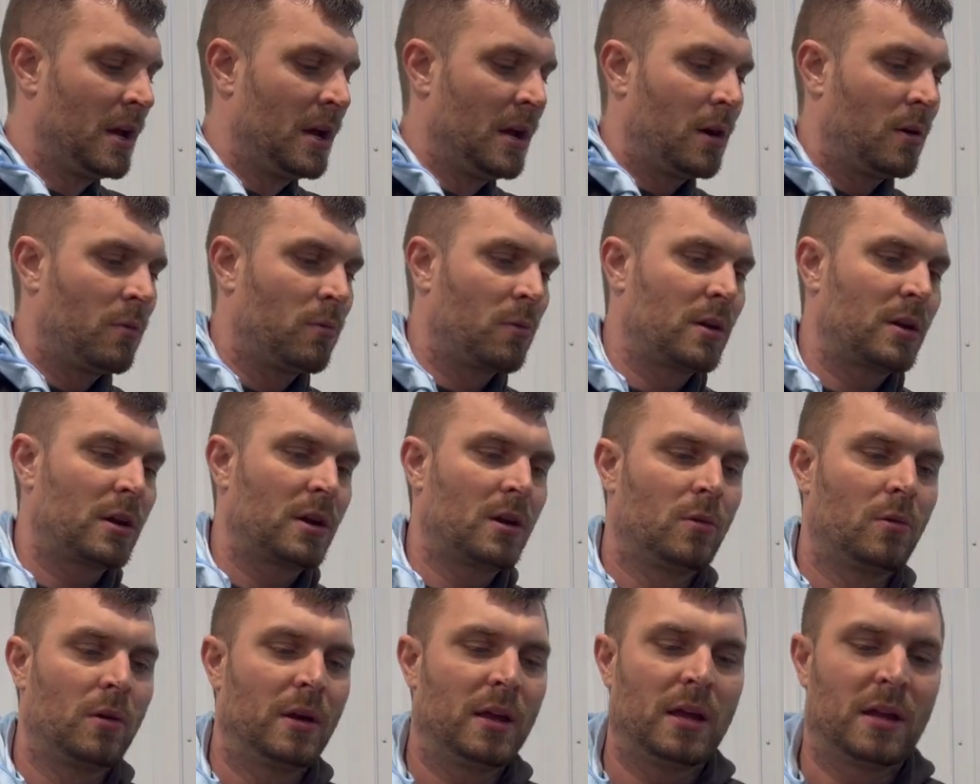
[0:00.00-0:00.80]
We're going to
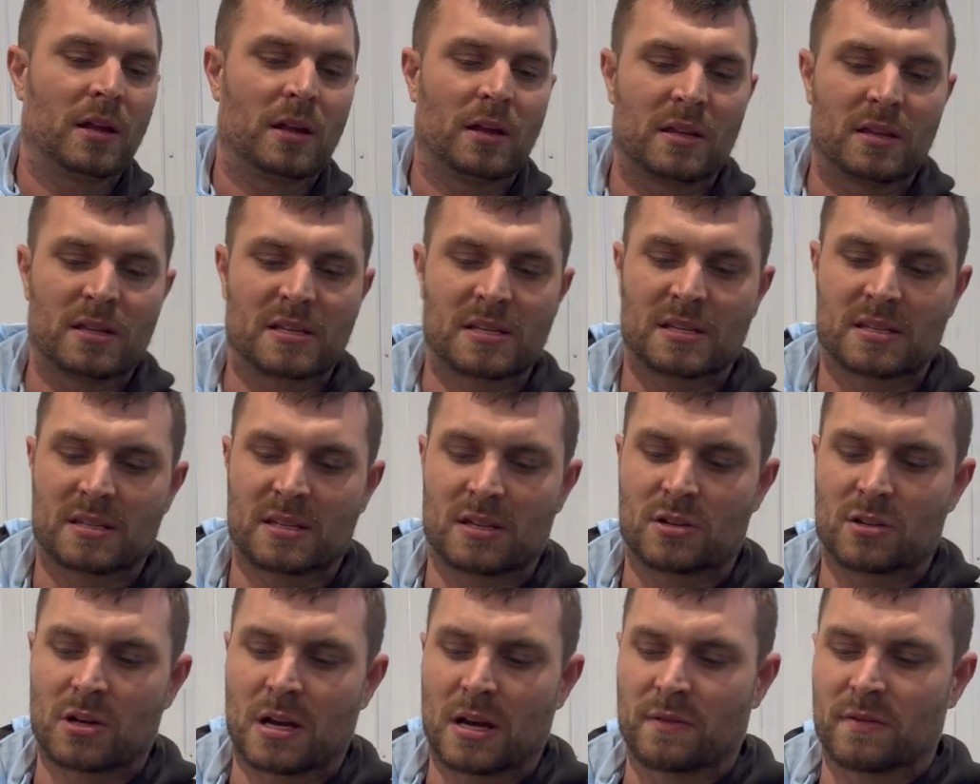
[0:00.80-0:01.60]
go in, and this is the
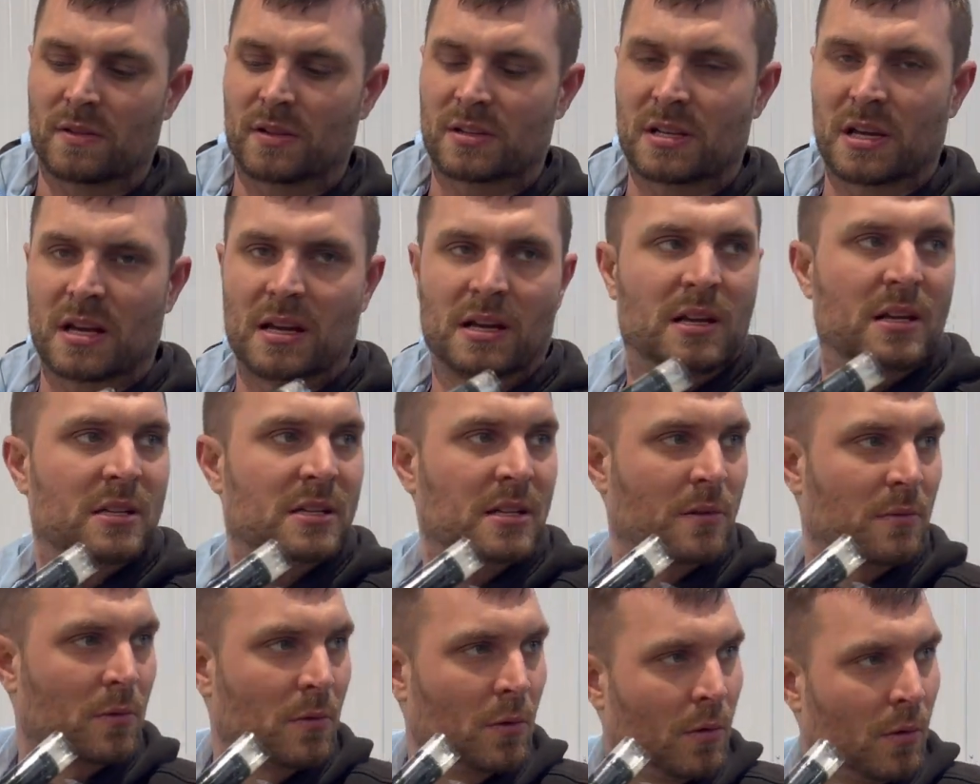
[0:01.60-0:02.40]
driver's side because
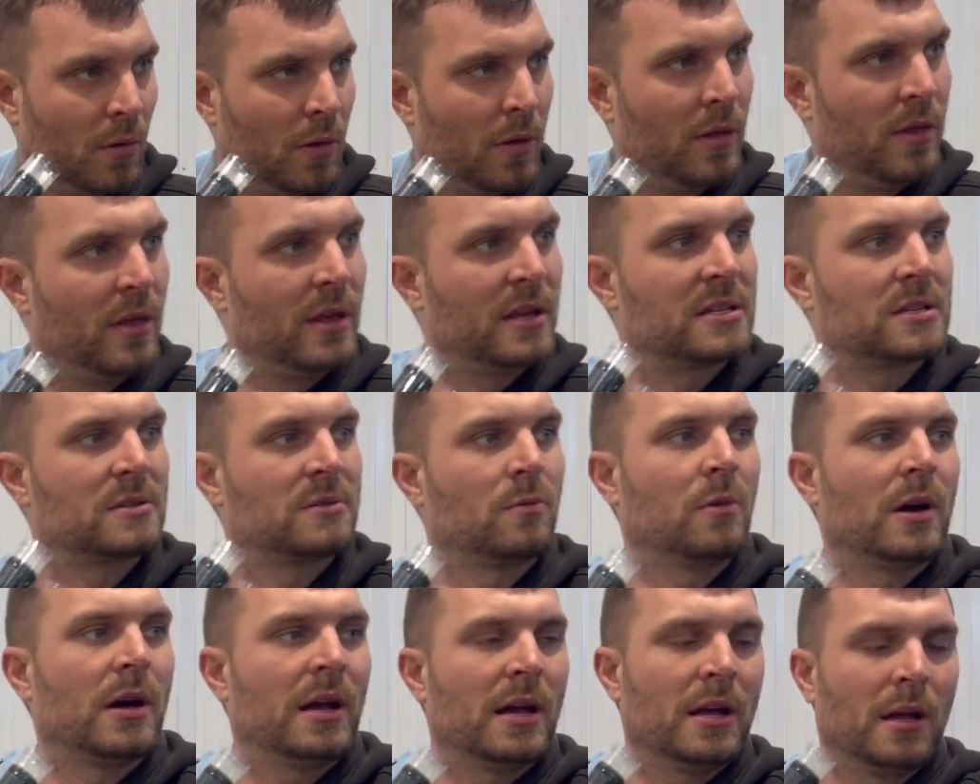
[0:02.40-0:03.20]
I rolled this
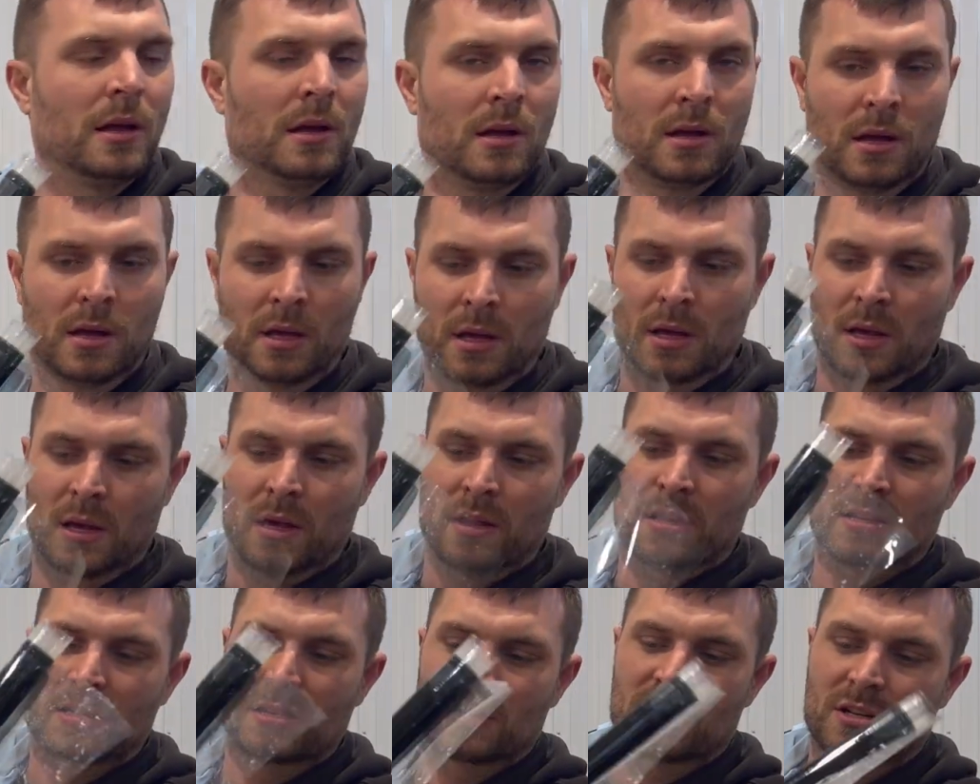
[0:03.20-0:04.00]
way.
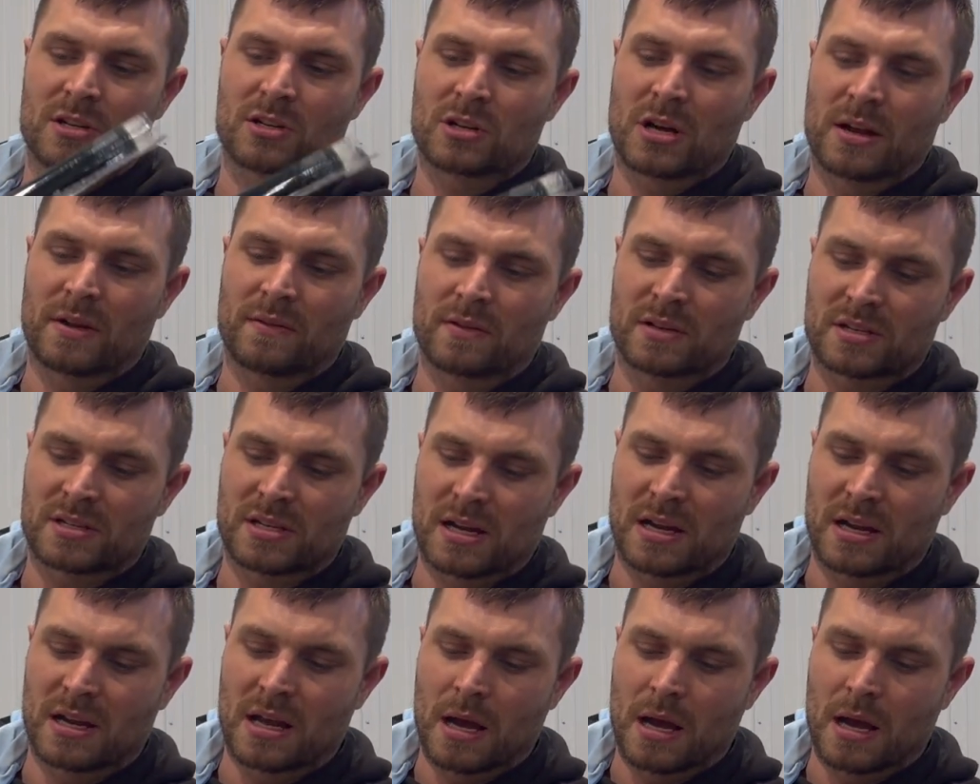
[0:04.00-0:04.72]
This is the driver's side.